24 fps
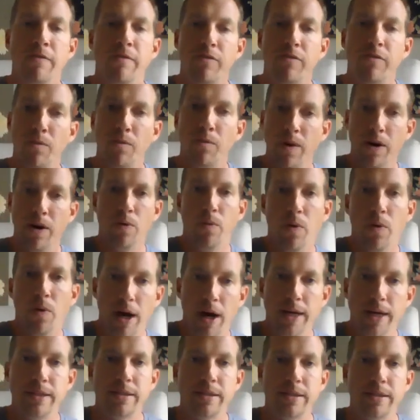from where it
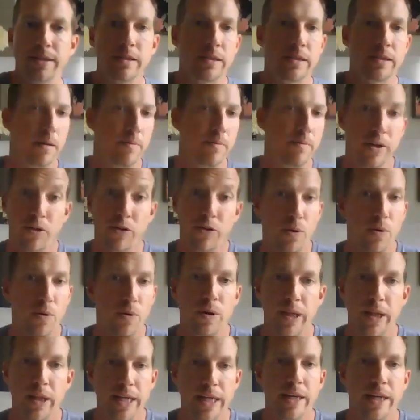was to something
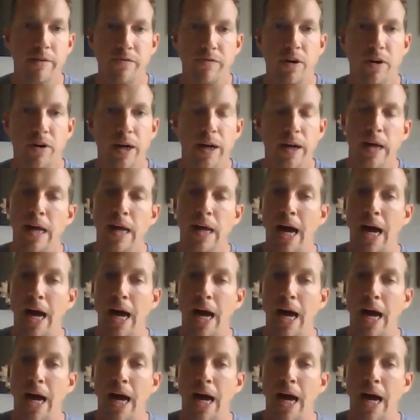totally different.